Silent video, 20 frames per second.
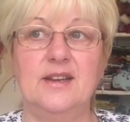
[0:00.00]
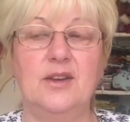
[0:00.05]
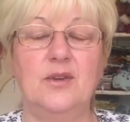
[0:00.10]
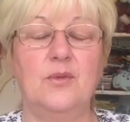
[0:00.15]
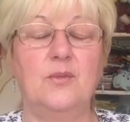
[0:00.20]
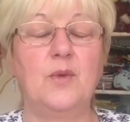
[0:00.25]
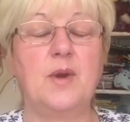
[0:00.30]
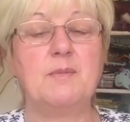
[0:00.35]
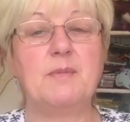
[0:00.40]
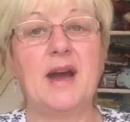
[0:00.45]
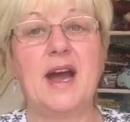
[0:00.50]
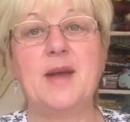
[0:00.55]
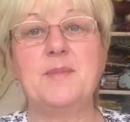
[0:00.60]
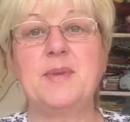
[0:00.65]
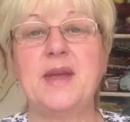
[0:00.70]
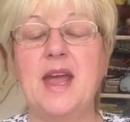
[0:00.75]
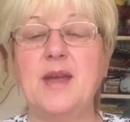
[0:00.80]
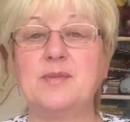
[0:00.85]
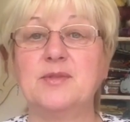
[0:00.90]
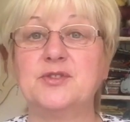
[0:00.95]
we might
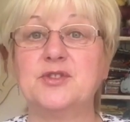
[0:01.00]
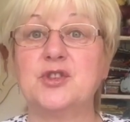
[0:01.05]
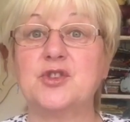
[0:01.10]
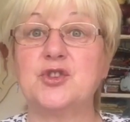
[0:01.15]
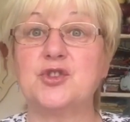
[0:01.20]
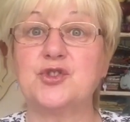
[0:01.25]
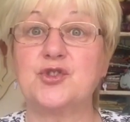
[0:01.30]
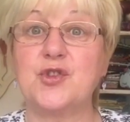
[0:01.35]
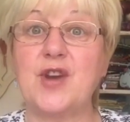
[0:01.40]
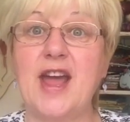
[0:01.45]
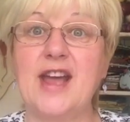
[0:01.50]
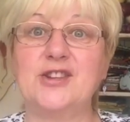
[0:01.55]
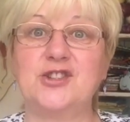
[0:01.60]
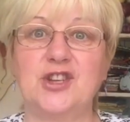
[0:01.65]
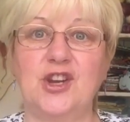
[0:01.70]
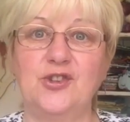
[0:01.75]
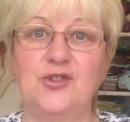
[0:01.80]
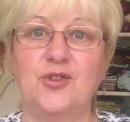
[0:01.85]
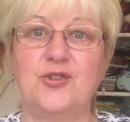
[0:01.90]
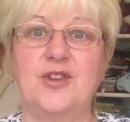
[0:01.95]
be able to stretch
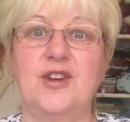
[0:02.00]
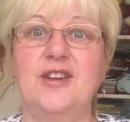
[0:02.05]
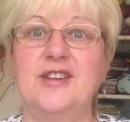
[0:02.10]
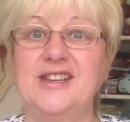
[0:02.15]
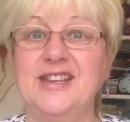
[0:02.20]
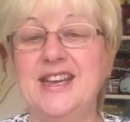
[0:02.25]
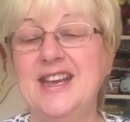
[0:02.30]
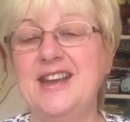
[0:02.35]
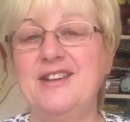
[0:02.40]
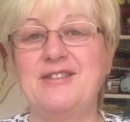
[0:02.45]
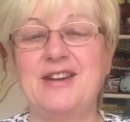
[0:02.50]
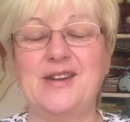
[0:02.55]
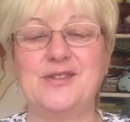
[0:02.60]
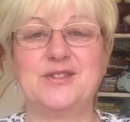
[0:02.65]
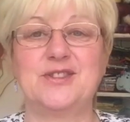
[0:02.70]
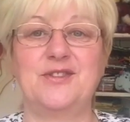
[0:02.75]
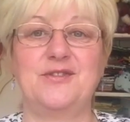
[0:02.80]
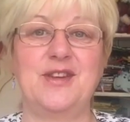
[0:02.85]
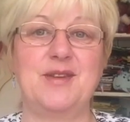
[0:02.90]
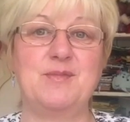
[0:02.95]
another year
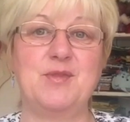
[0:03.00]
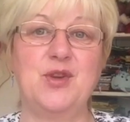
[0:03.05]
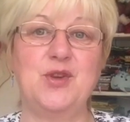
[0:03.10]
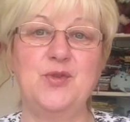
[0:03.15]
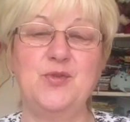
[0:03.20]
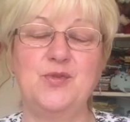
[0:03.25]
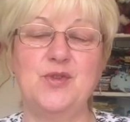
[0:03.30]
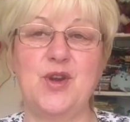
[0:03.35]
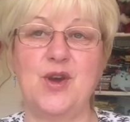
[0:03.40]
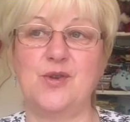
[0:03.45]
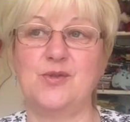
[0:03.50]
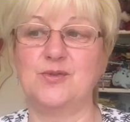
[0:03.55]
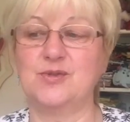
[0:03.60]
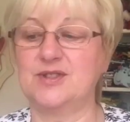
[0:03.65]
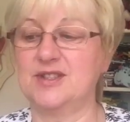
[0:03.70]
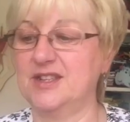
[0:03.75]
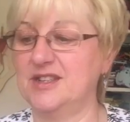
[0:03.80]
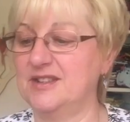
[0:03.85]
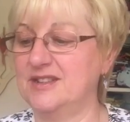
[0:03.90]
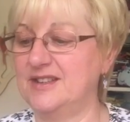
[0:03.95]
out of him. Who
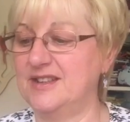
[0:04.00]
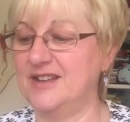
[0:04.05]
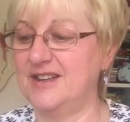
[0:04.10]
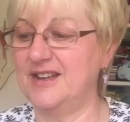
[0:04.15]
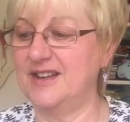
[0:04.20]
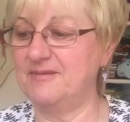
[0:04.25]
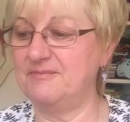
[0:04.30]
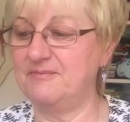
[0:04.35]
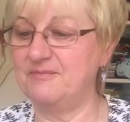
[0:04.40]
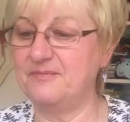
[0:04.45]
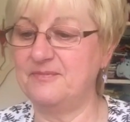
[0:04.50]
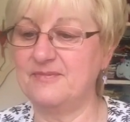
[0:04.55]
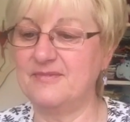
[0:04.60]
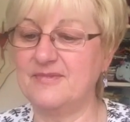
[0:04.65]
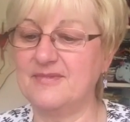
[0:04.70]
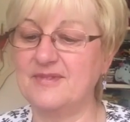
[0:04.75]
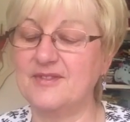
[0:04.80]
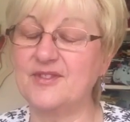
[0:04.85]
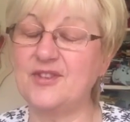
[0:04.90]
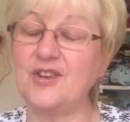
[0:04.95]
knows?
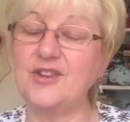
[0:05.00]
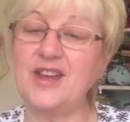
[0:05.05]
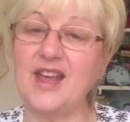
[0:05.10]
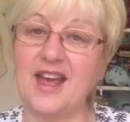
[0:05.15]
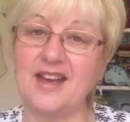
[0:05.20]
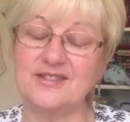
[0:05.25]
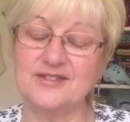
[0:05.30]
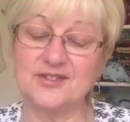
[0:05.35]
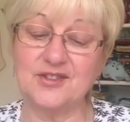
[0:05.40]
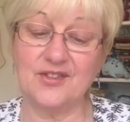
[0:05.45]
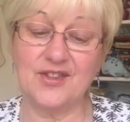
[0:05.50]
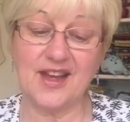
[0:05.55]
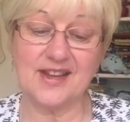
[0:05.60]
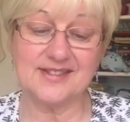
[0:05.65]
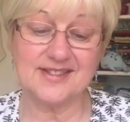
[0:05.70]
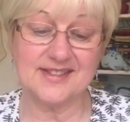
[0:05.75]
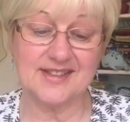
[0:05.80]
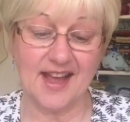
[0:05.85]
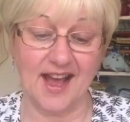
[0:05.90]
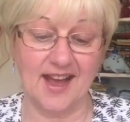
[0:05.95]
So yeah, so
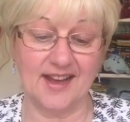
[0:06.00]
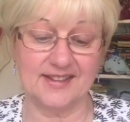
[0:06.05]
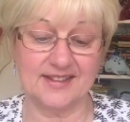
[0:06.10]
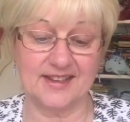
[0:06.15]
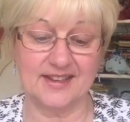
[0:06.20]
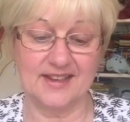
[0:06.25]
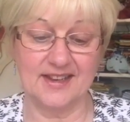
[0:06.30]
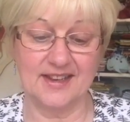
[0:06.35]
that's Zach.